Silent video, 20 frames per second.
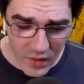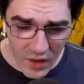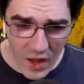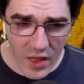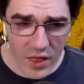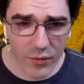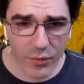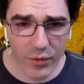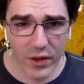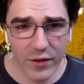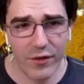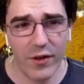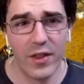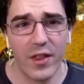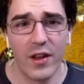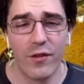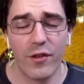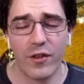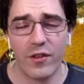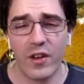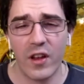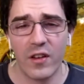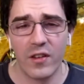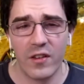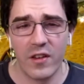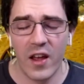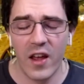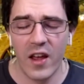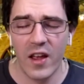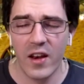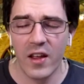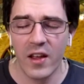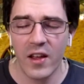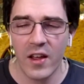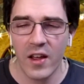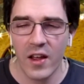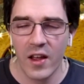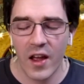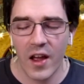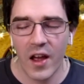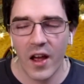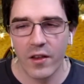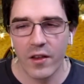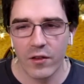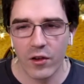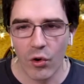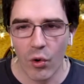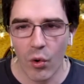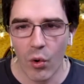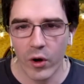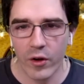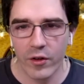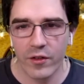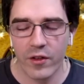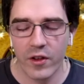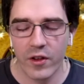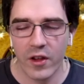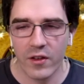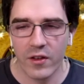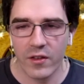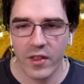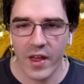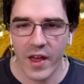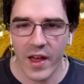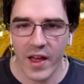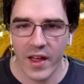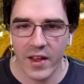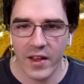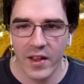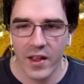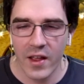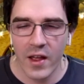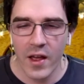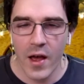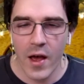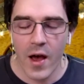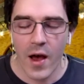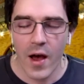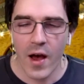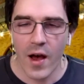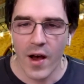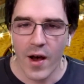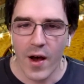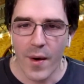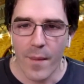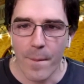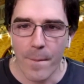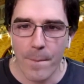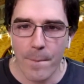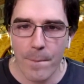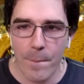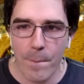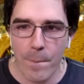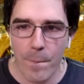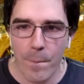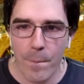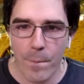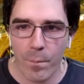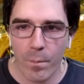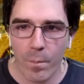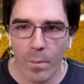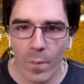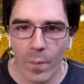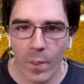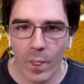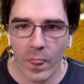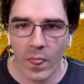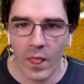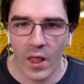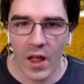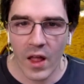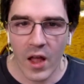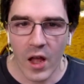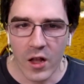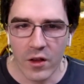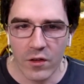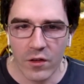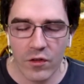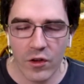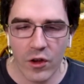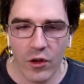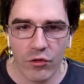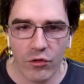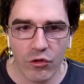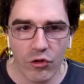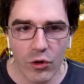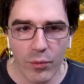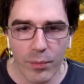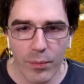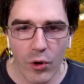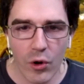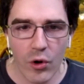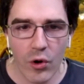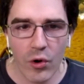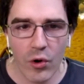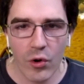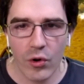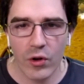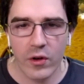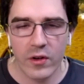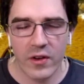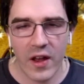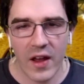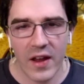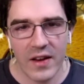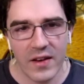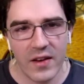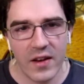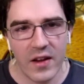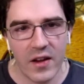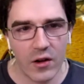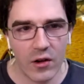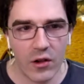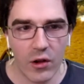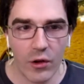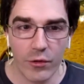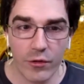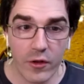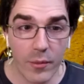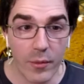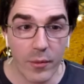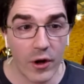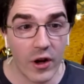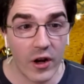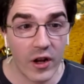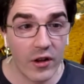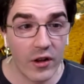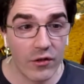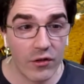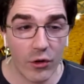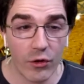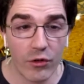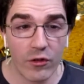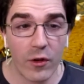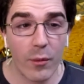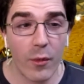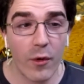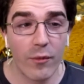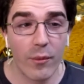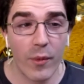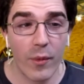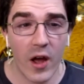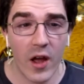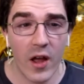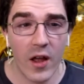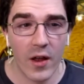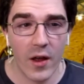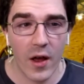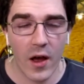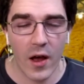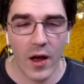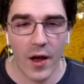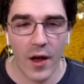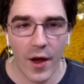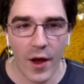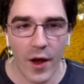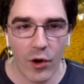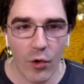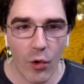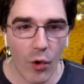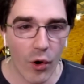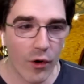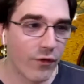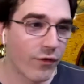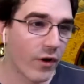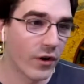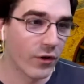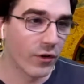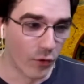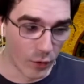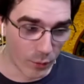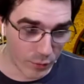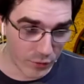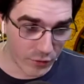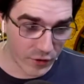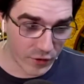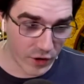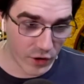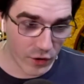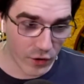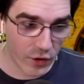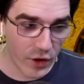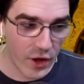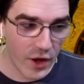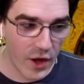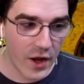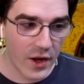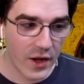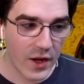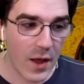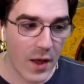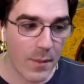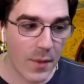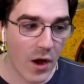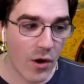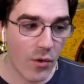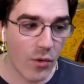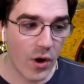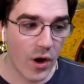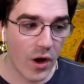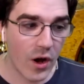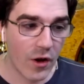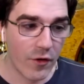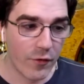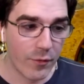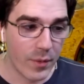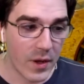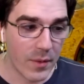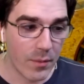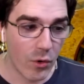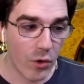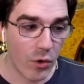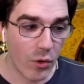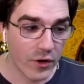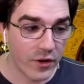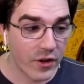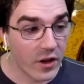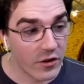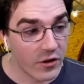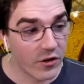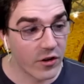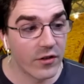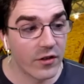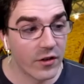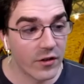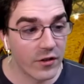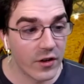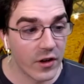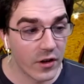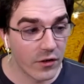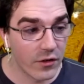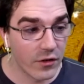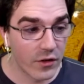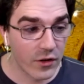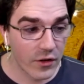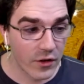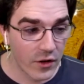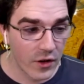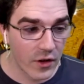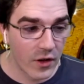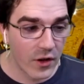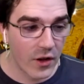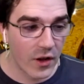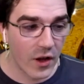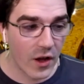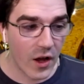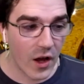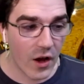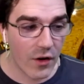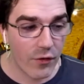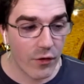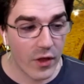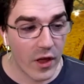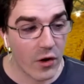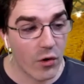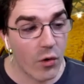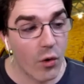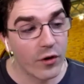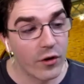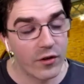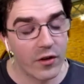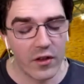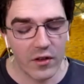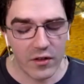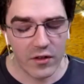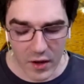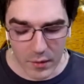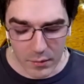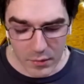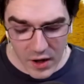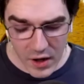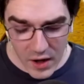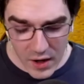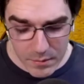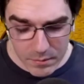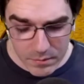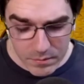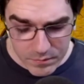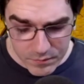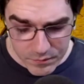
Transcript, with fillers: and the really fun thing for CS10 as a course is that um, it's a super tight knit, close community. So some of my uh, core friend group still came out of people who are teaching assistants uh, for that course at the same time